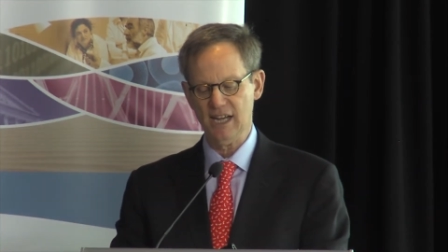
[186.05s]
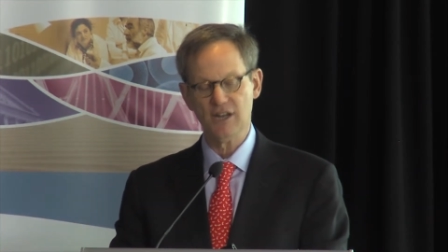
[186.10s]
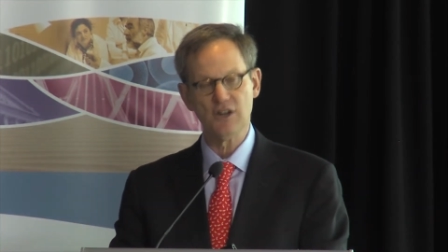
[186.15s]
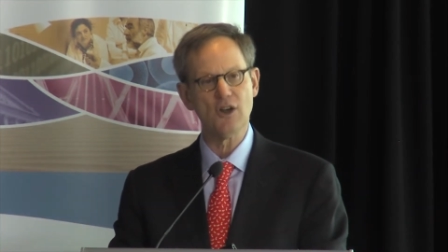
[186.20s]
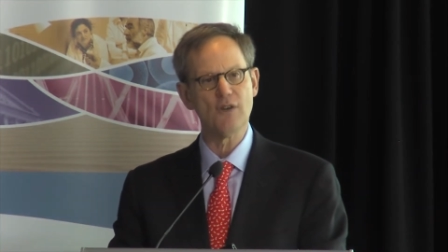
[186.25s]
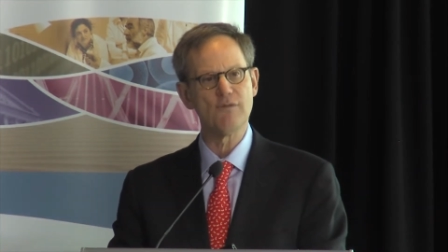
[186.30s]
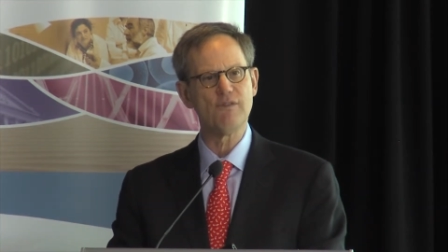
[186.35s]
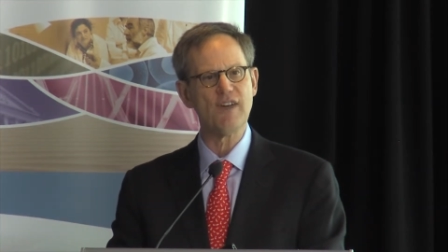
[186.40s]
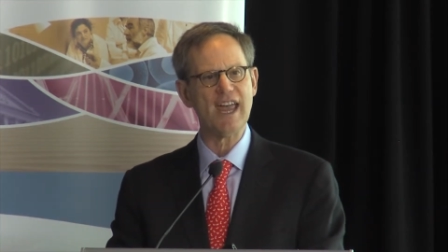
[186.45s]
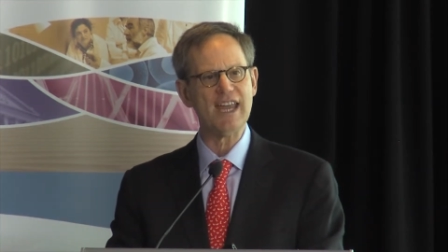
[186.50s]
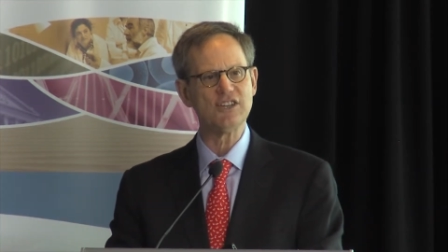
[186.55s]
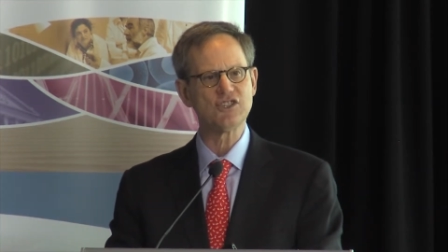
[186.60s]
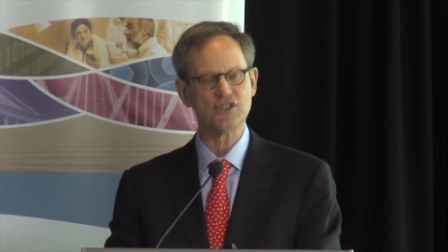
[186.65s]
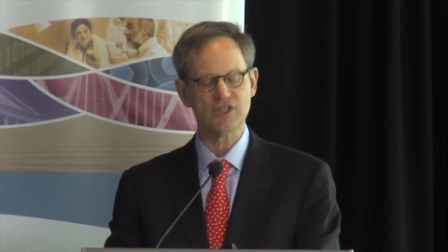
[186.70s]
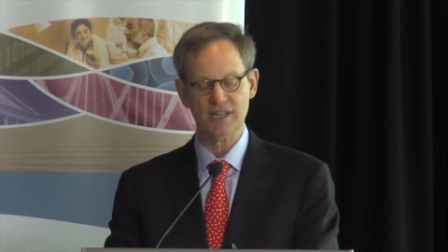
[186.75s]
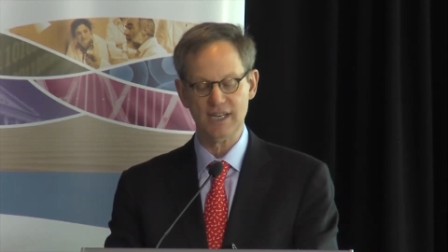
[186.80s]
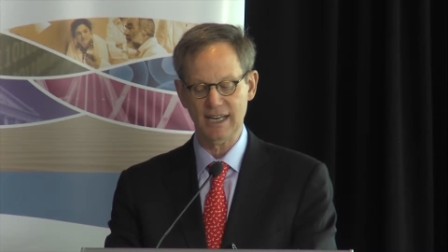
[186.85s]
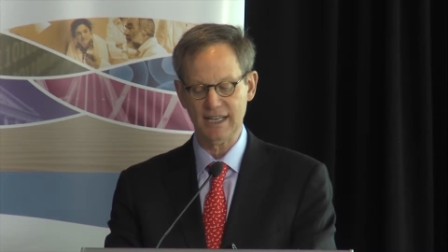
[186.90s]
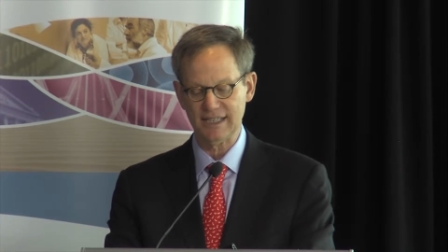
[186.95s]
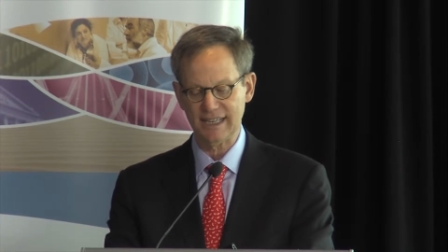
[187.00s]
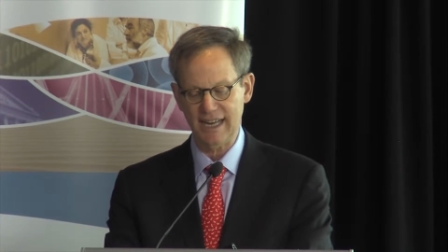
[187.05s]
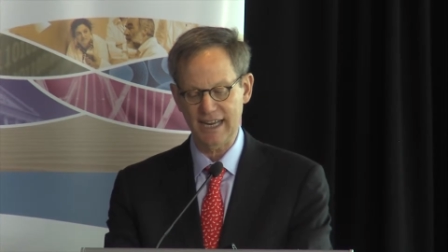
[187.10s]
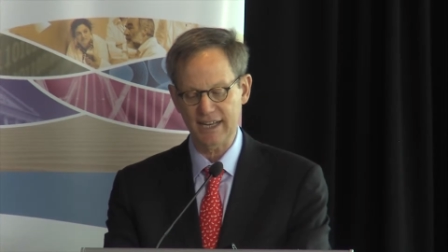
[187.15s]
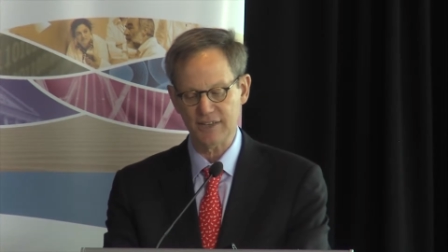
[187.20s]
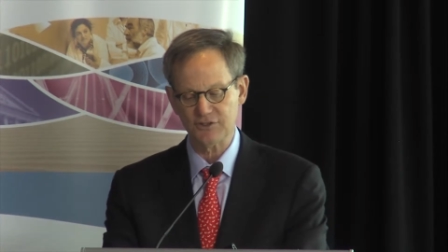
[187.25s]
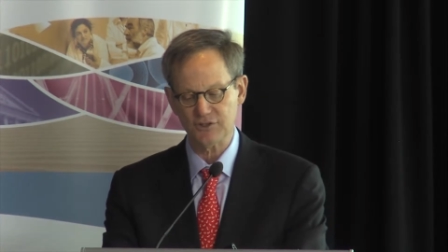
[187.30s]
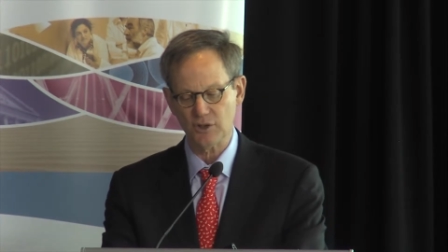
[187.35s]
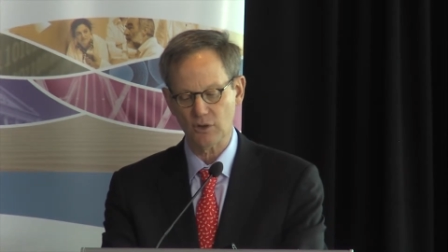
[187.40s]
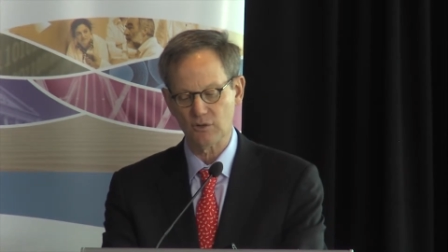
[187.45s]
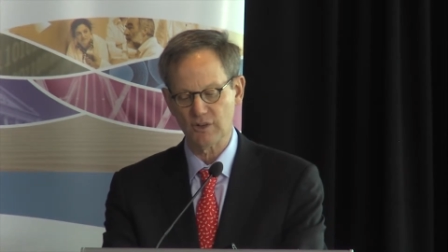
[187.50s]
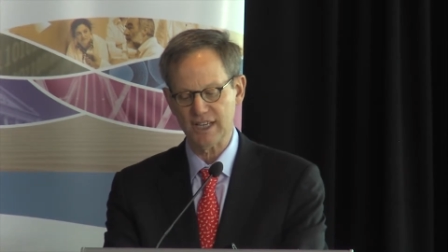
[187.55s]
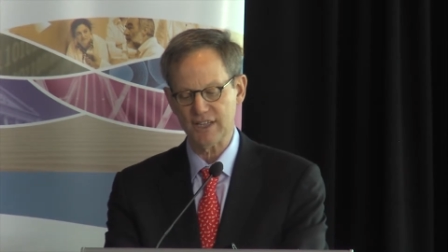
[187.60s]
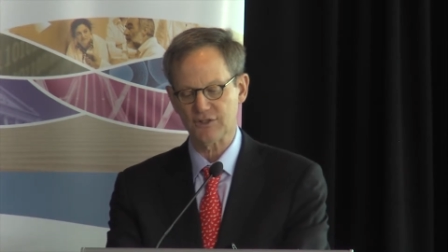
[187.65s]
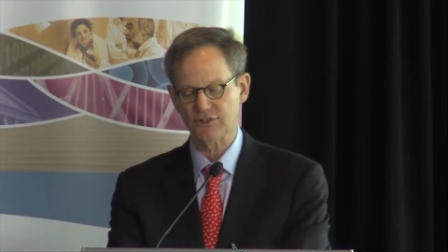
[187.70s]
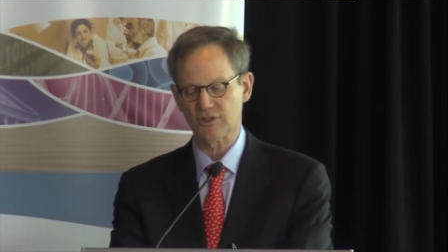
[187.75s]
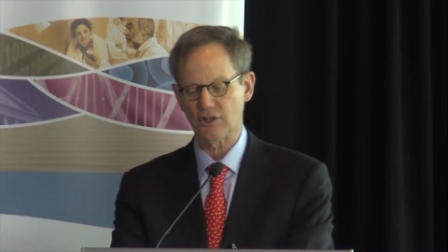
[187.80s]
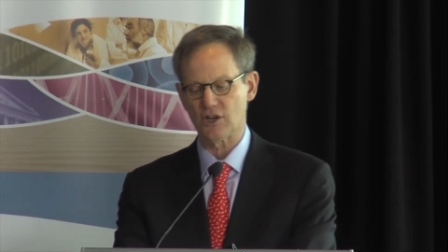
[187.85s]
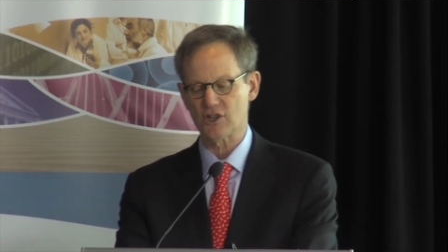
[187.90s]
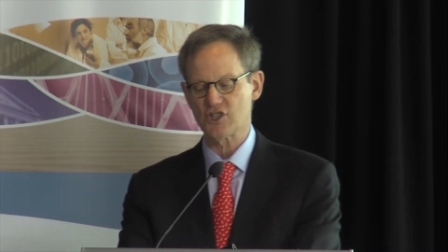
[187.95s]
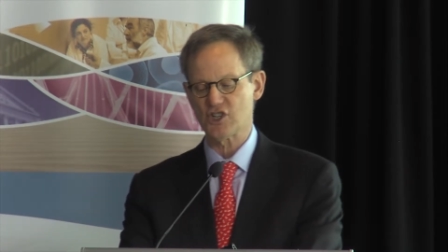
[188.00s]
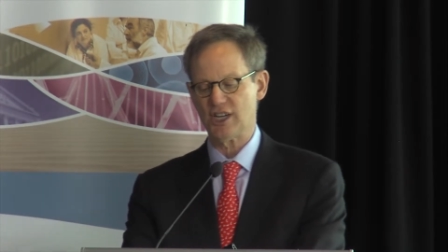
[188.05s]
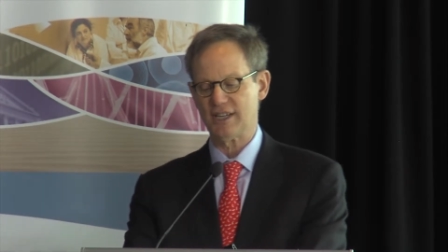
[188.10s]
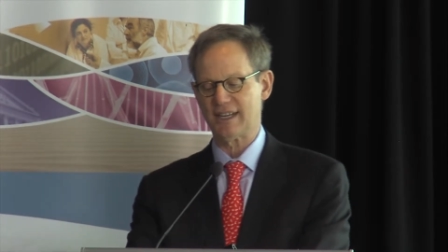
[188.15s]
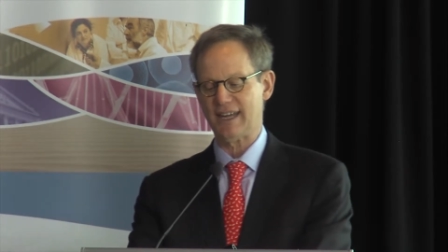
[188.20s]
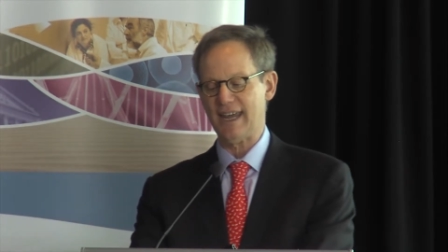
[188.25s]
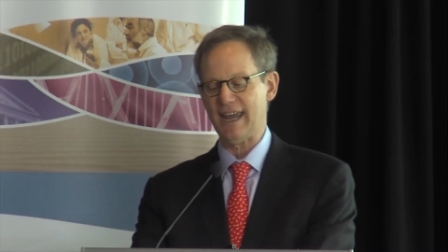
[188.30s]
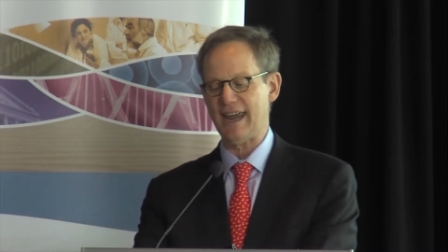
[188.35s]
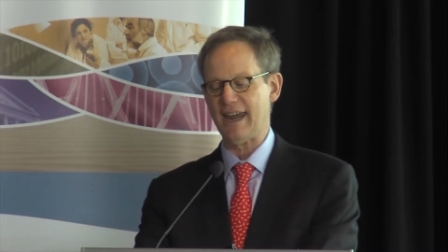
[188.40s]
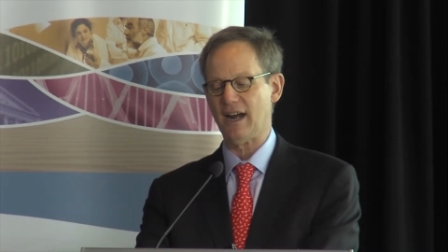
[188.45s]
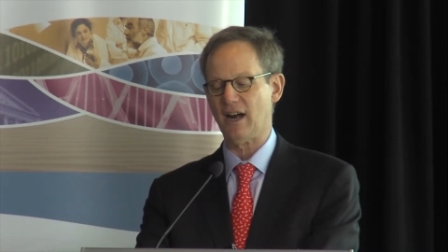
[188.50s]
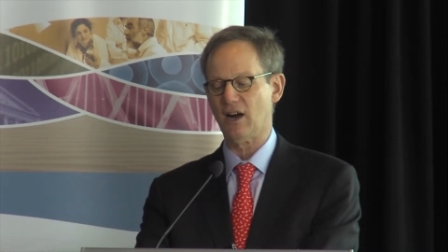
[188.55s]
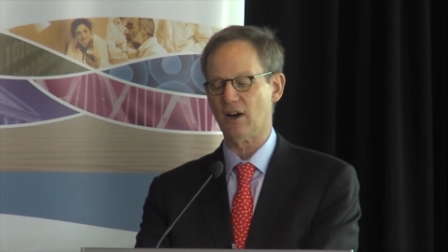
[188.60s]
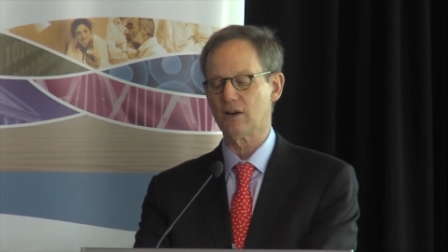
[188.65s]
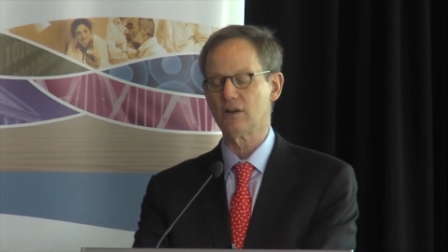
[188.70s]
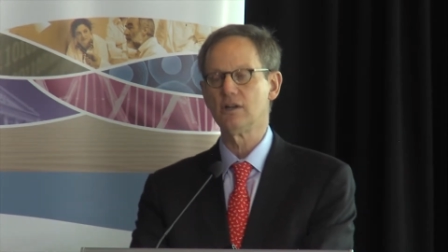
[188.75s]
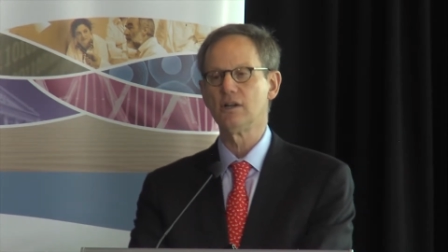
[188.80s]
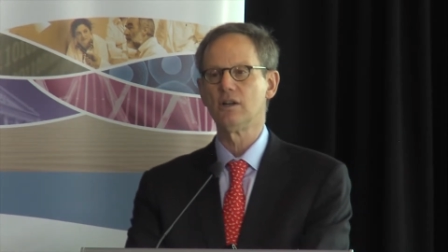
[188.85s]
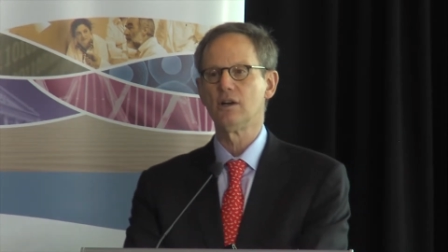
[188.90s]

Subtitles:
innovation in cancer research and care